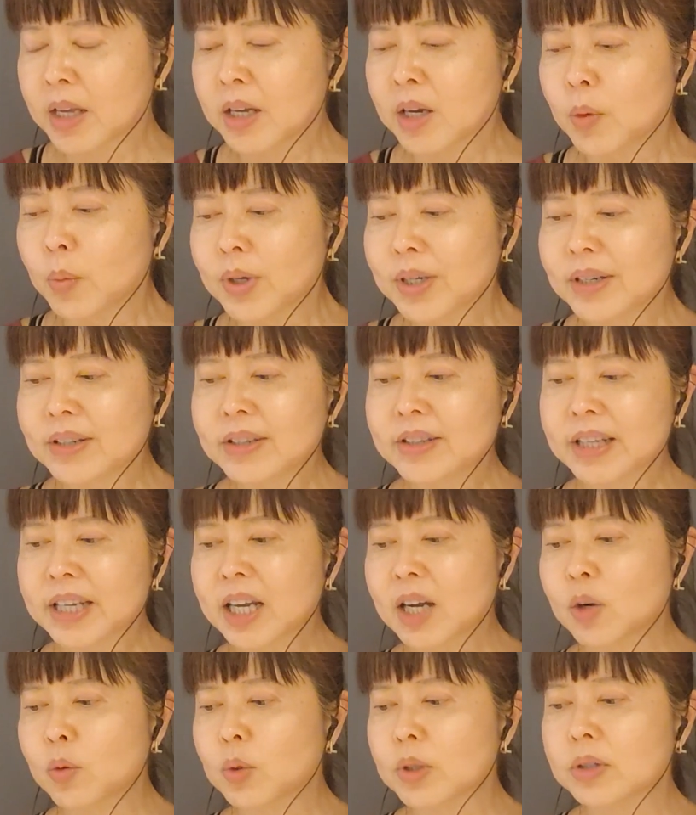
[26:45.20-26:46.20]
One other thing
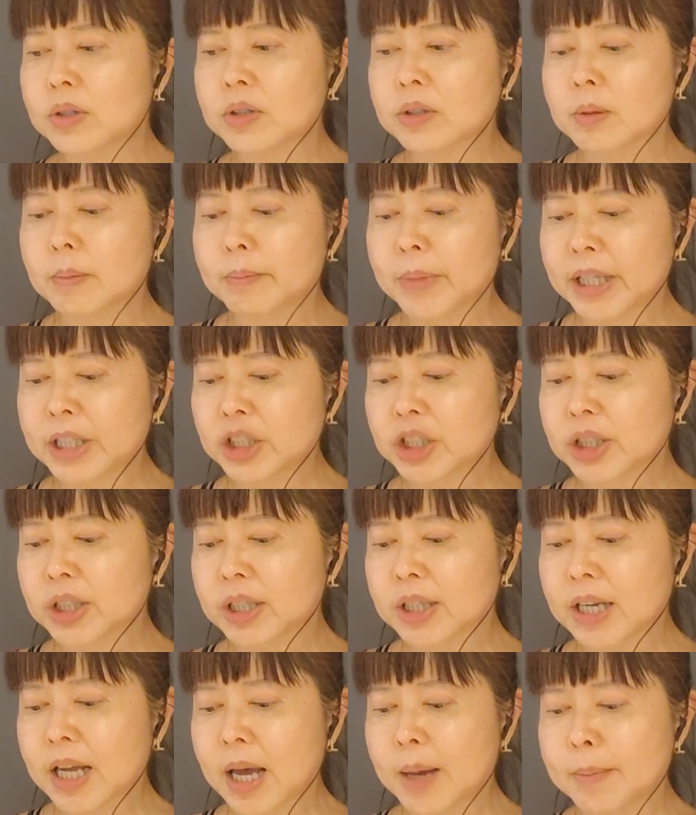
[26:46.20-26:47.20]
I will
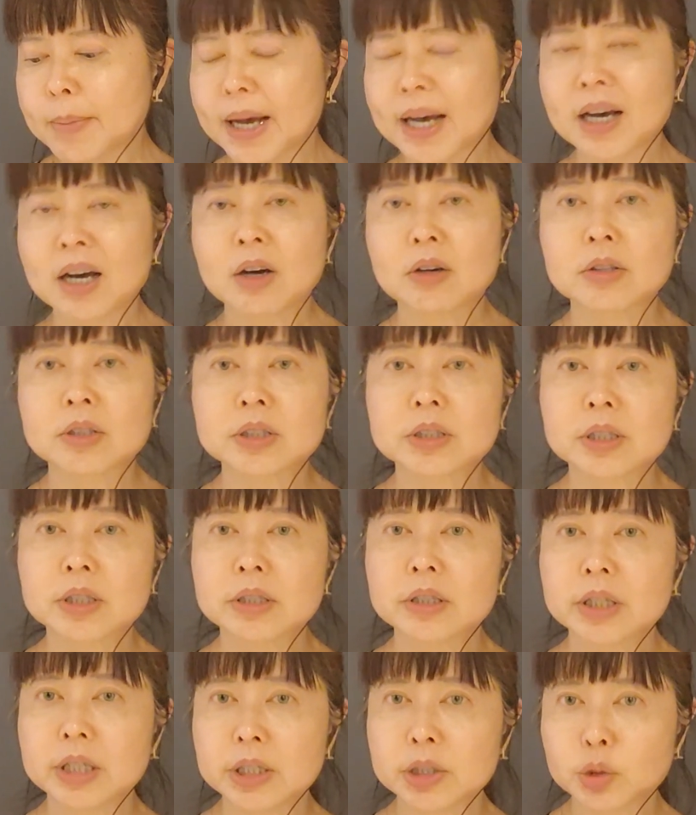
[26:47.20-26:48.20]
mention about
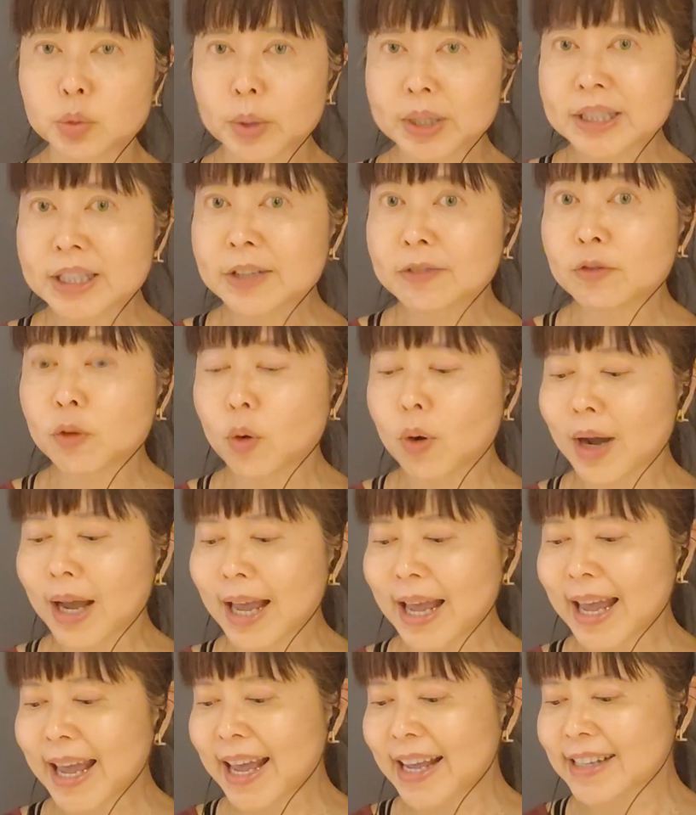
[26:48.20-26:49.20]
the
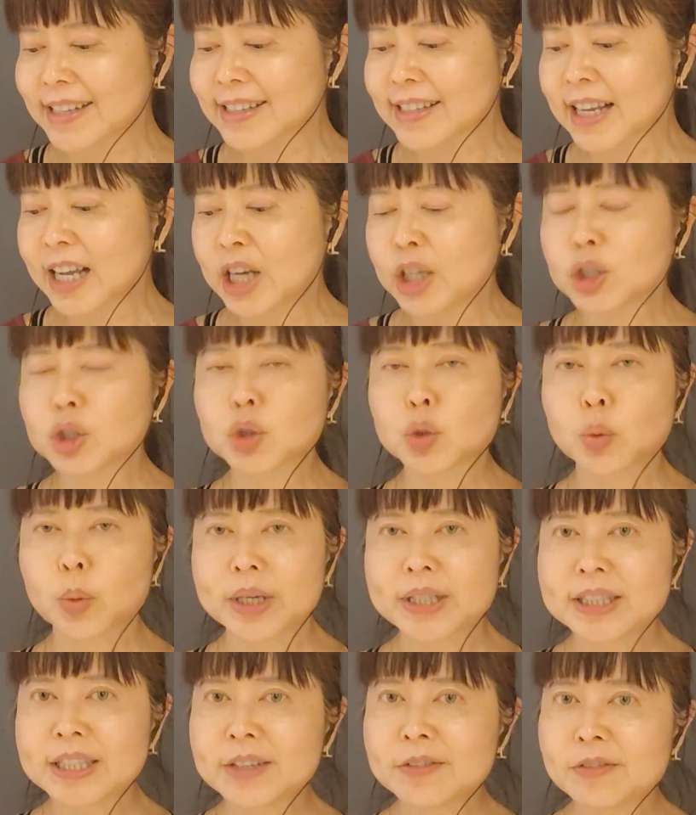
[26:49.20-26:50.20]
24S
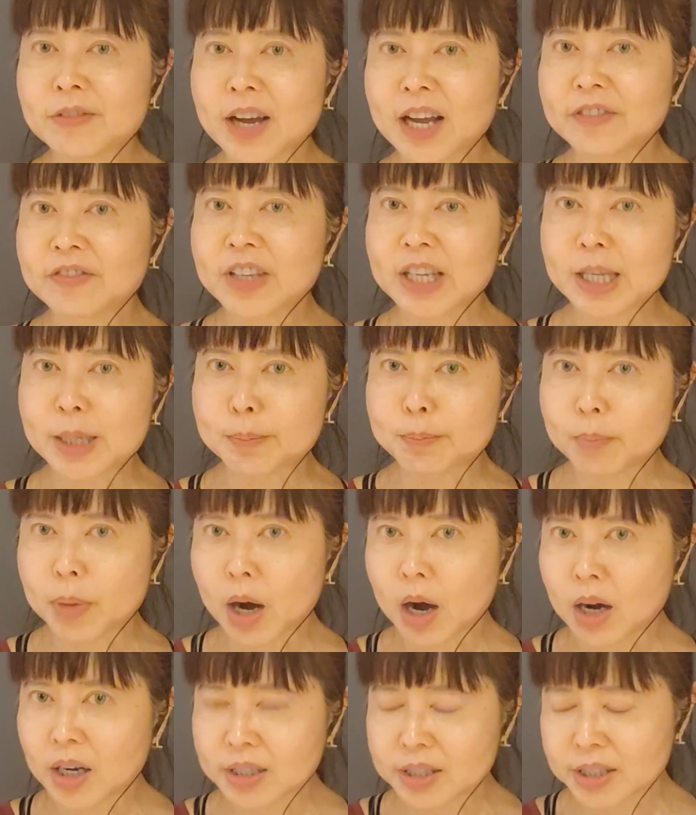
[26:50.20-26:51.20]

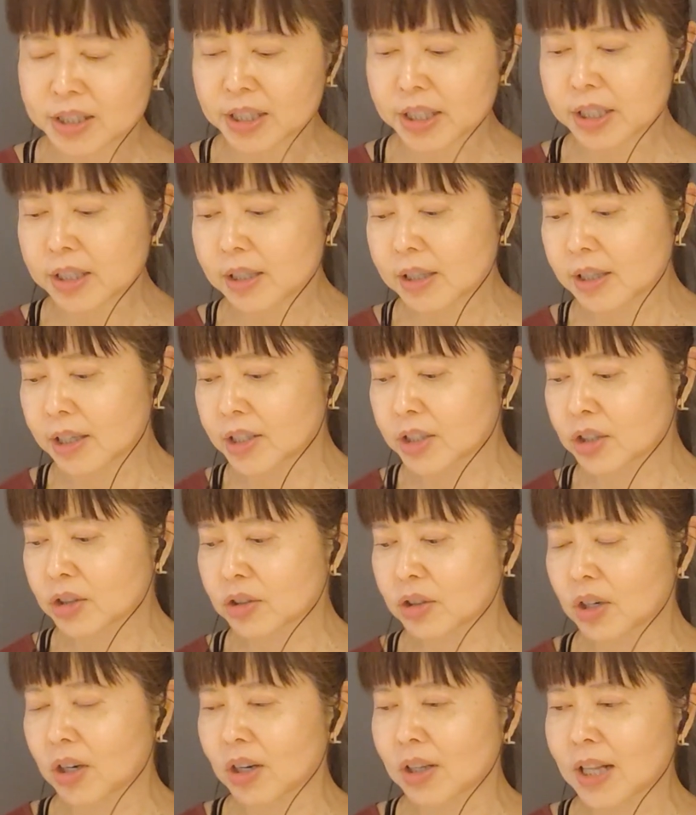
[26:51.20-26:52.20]
25-epoxy
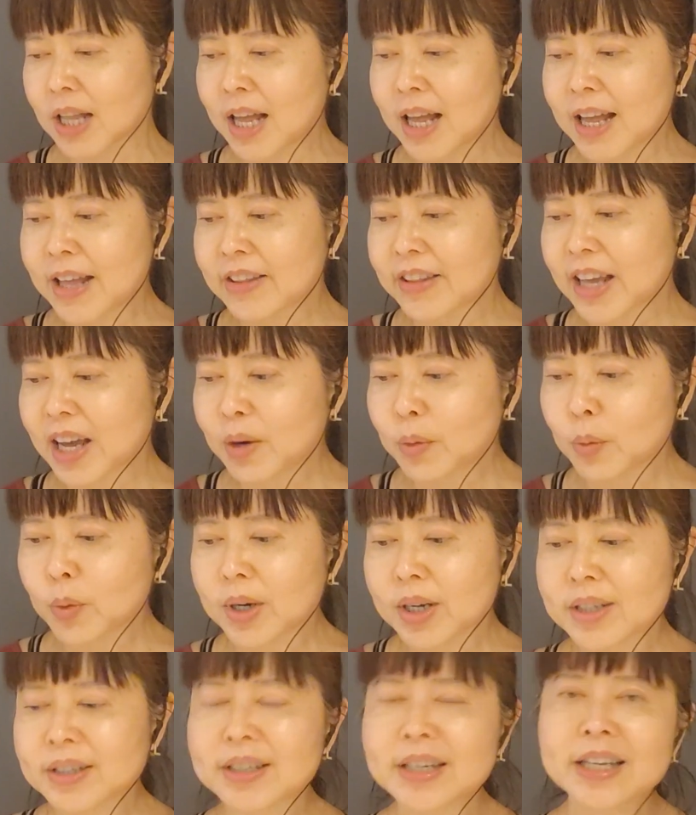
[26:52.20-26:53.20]
cholesterol. That
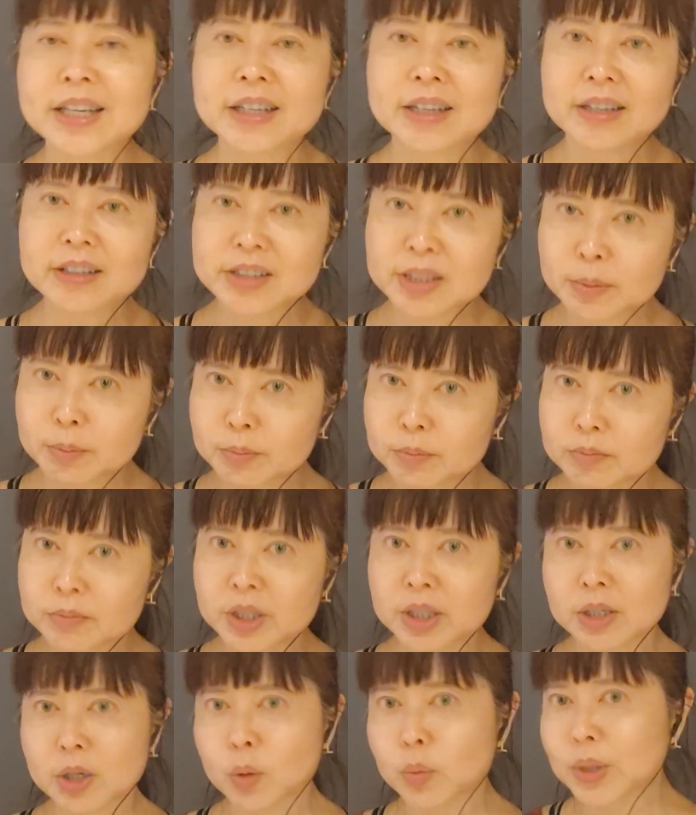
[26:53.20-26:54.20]
one is,
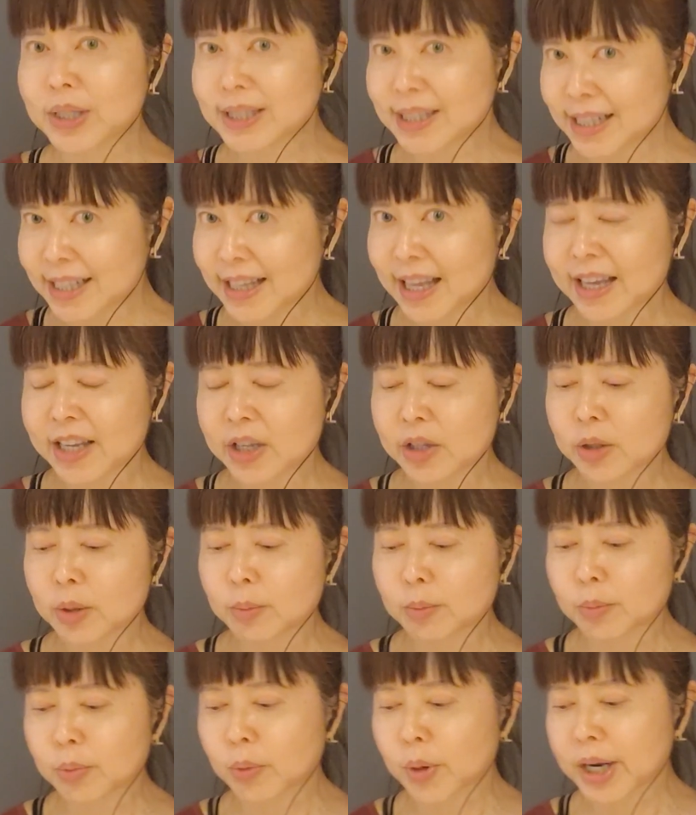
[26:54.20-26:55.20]
we see that in the
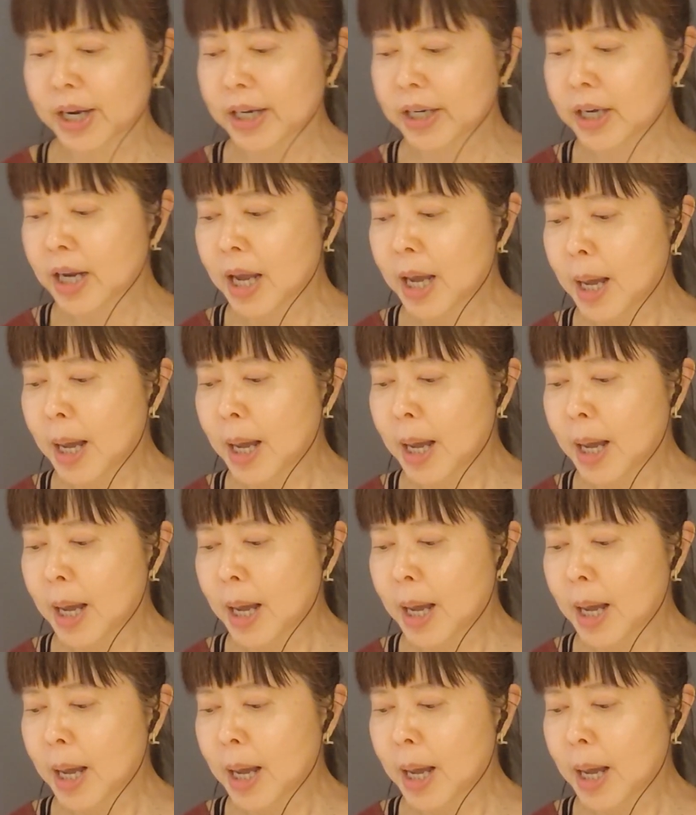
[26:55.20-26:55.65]
brain,